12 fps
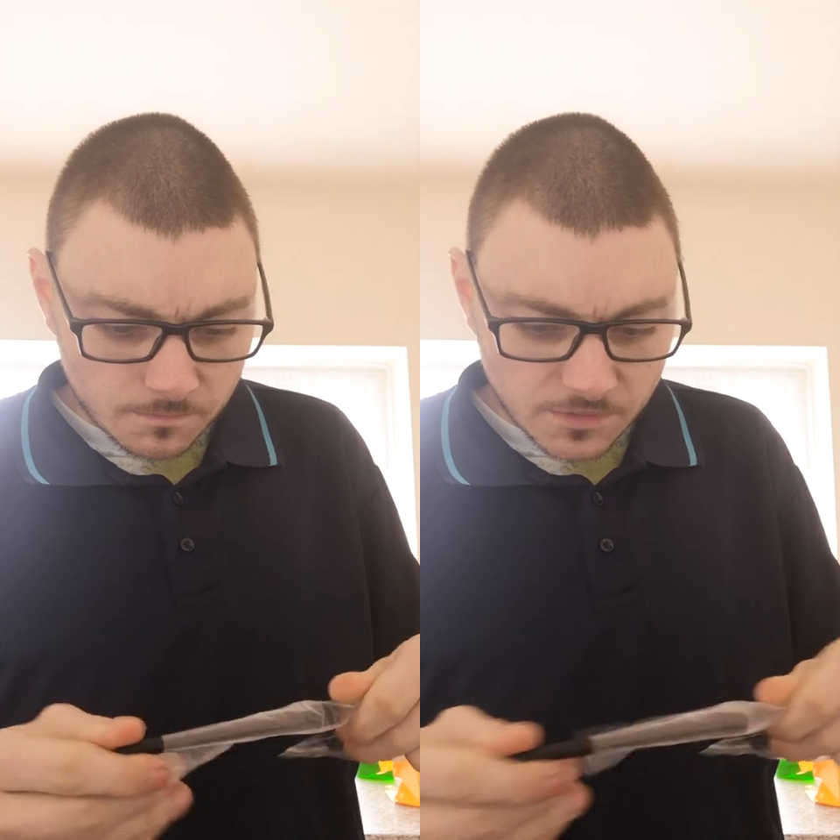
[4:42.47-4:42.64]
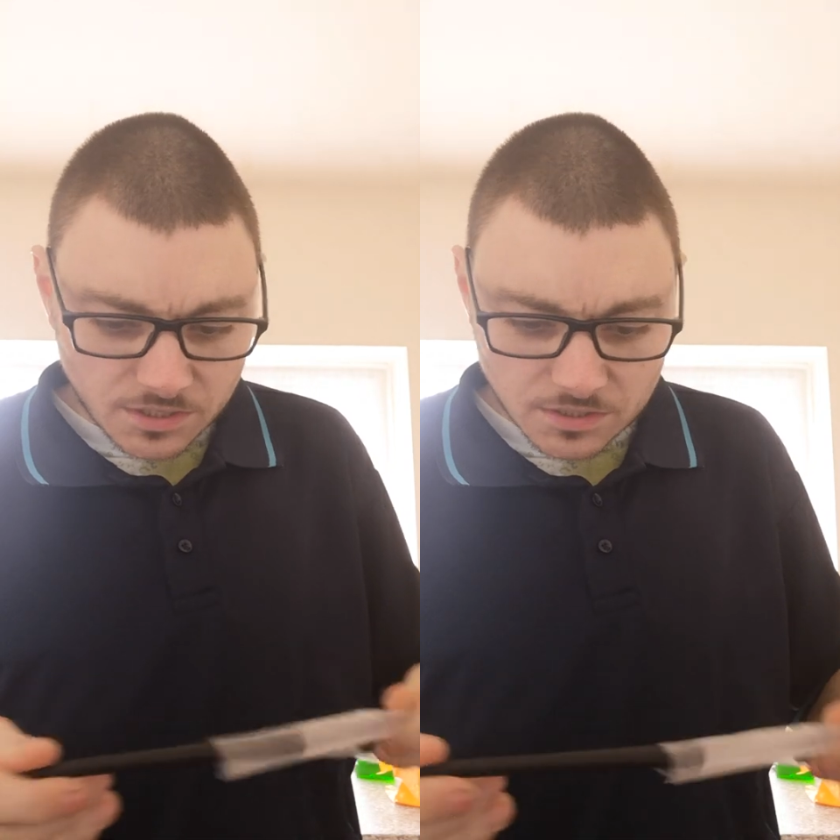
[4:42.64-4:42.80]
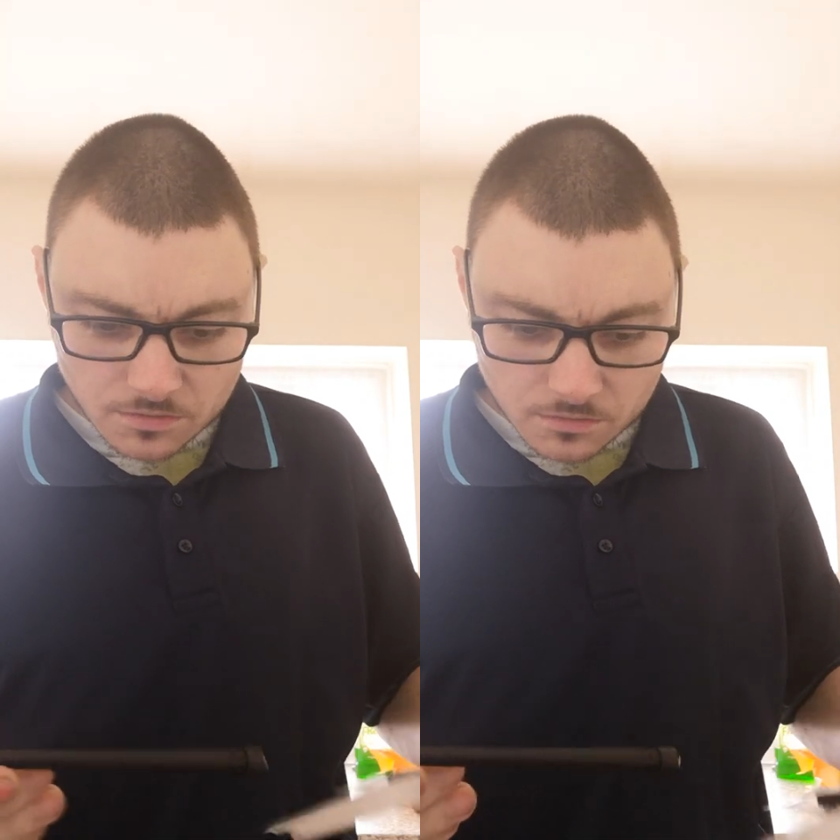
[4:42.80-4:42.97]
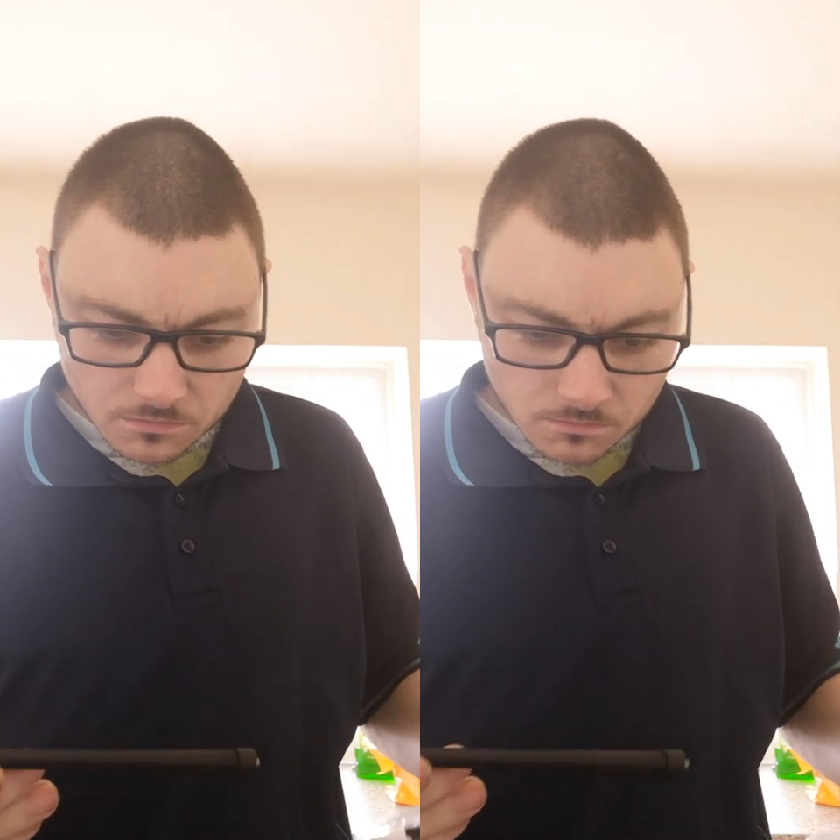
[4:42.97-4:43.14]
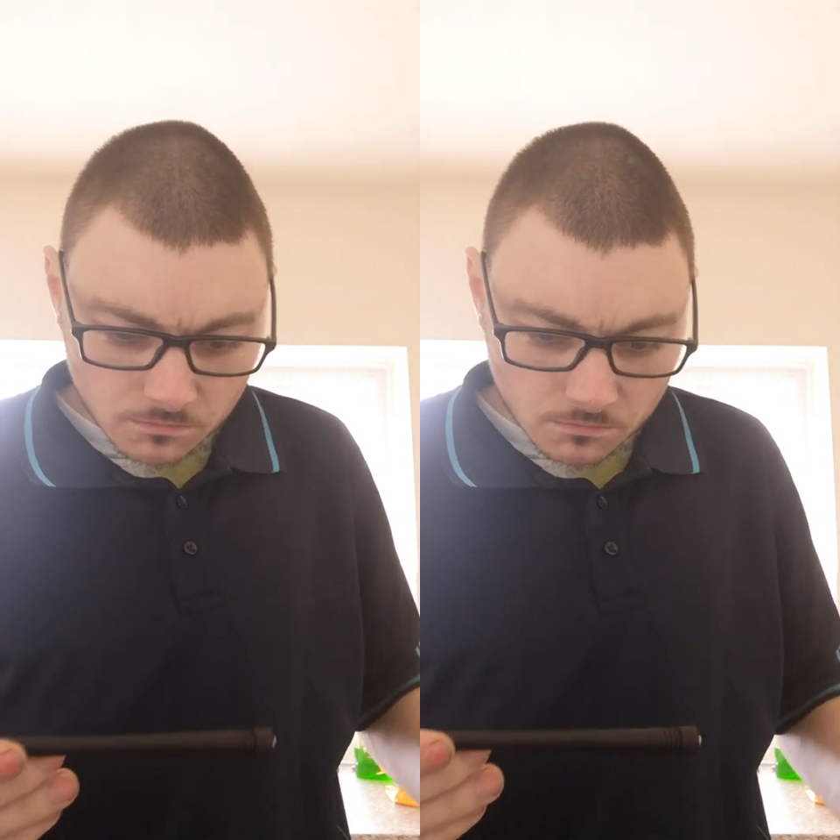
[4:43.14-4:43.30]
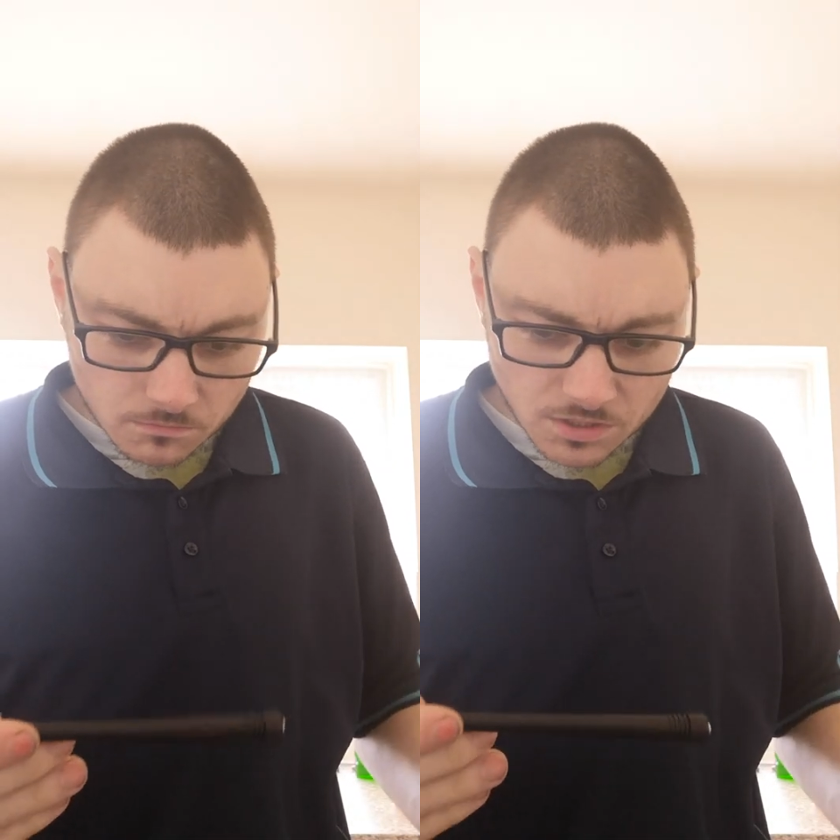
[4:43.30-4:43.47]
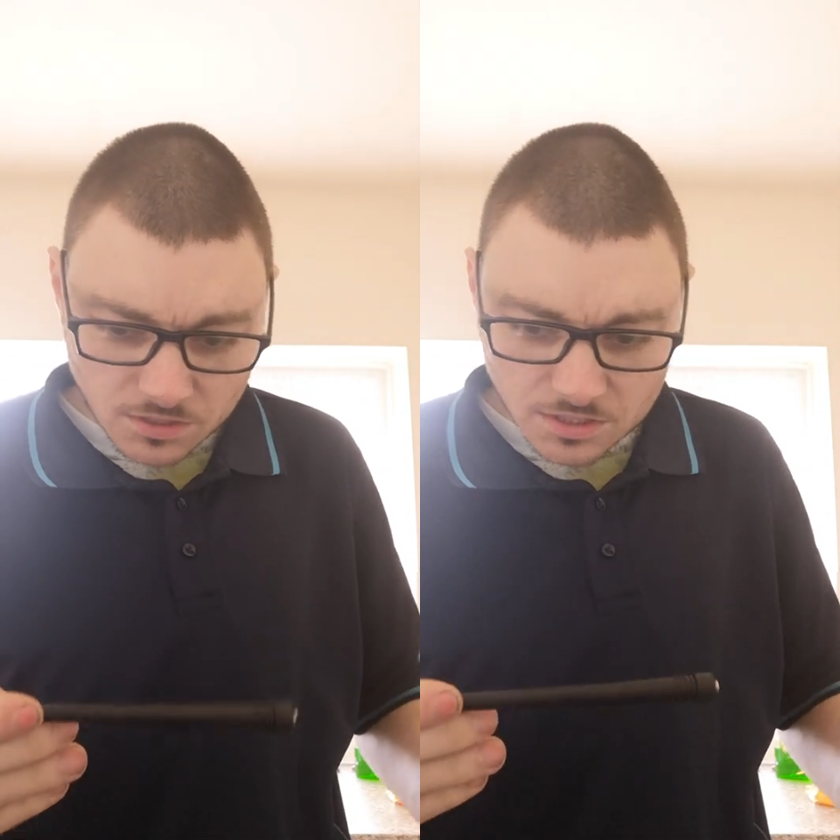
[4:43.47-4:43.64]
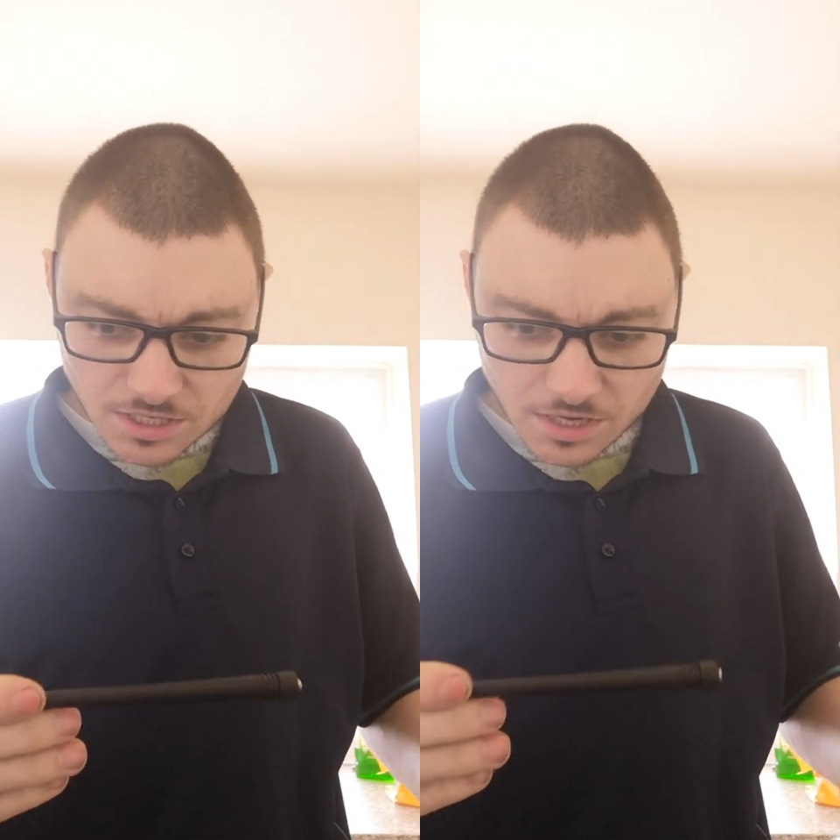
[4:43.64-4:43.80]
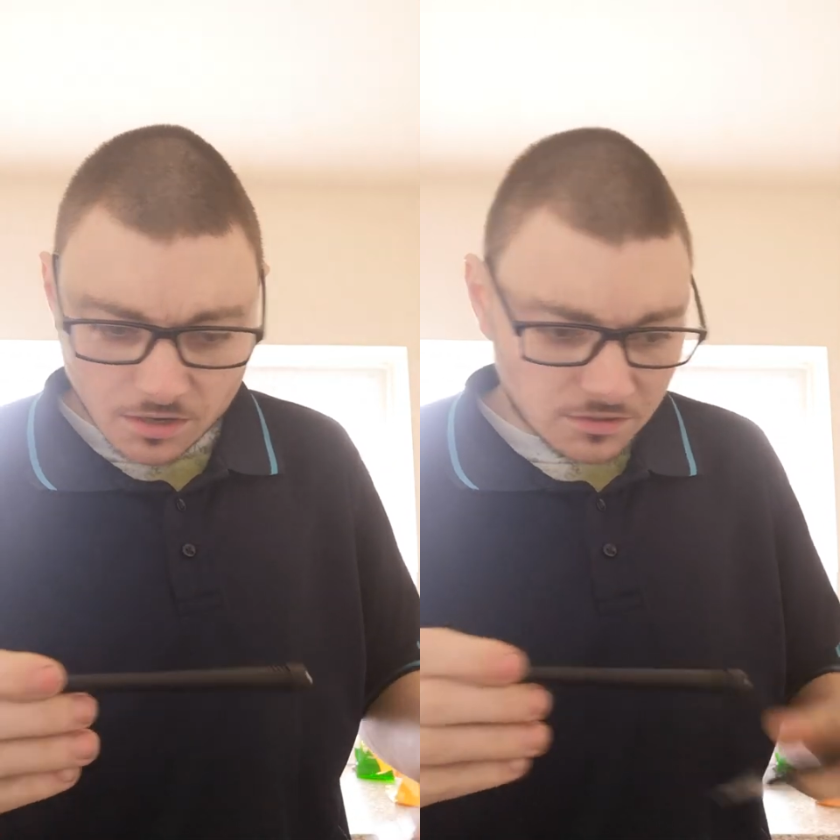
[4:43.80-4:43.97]
This
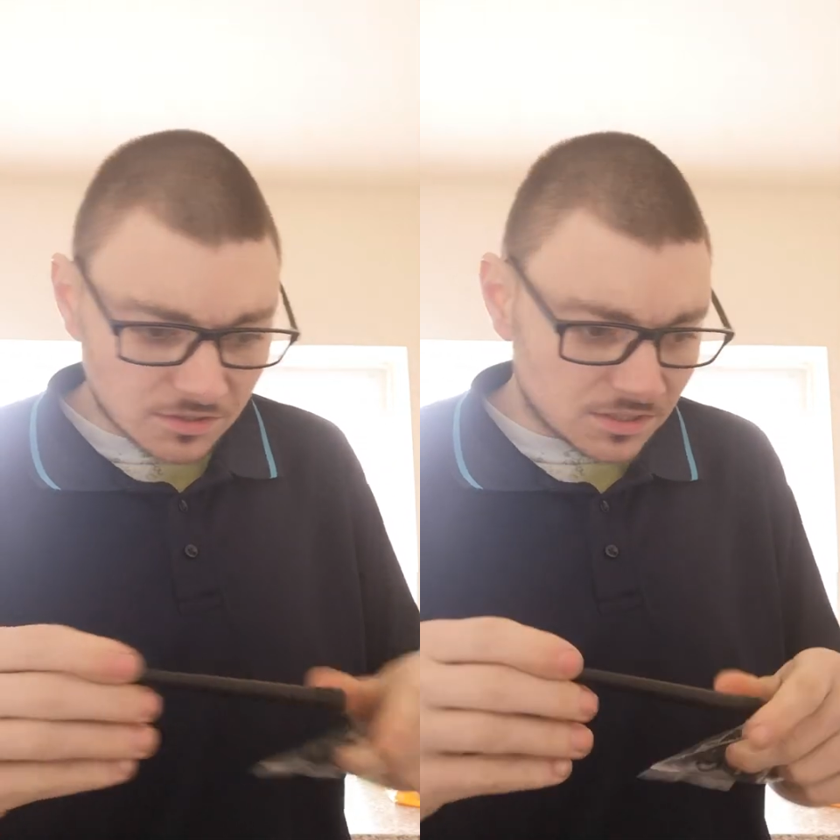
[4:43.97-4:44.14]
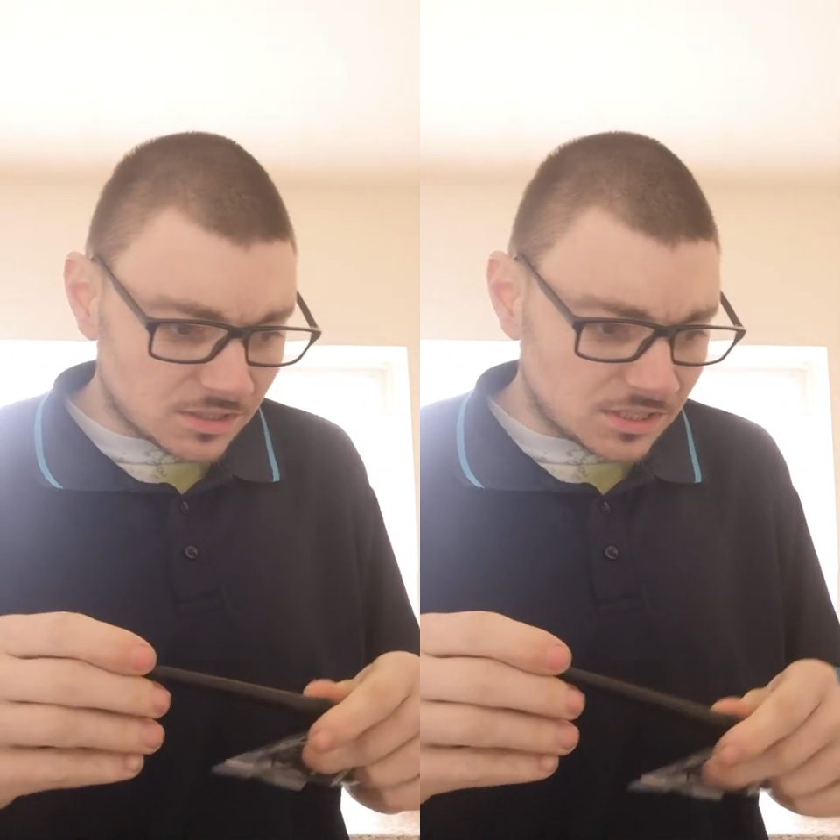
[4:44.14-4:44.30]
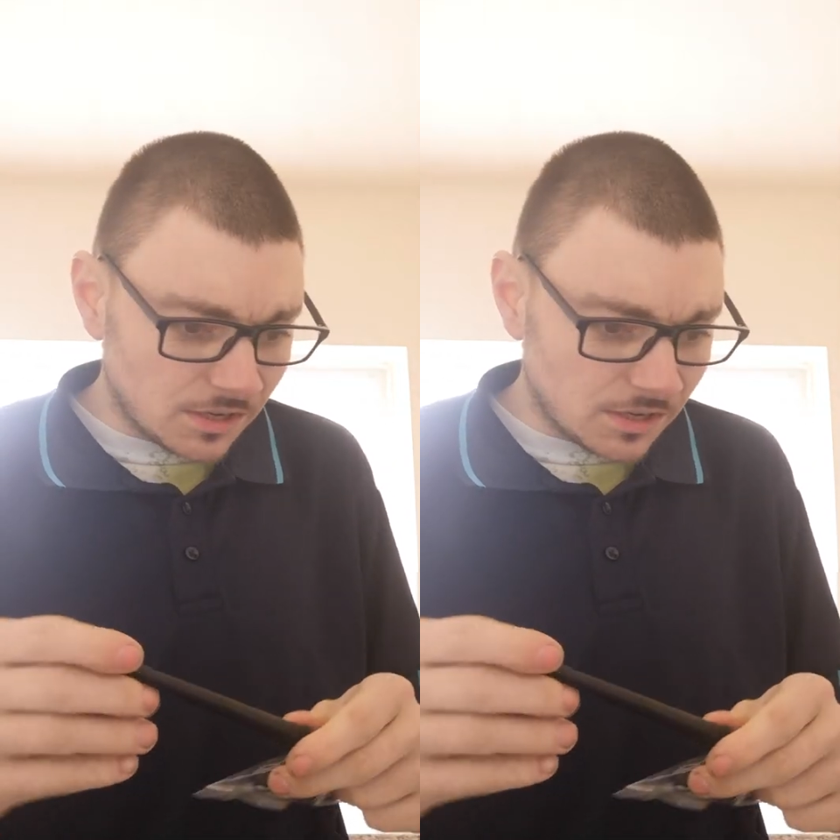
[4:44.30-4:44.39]
antenna is